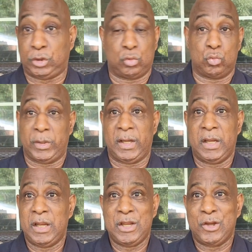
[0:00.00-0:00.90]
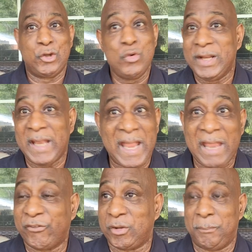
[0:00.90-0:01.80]
doing. You didn't
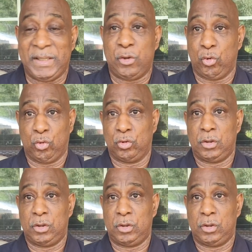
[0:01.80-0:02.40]
ask to be here.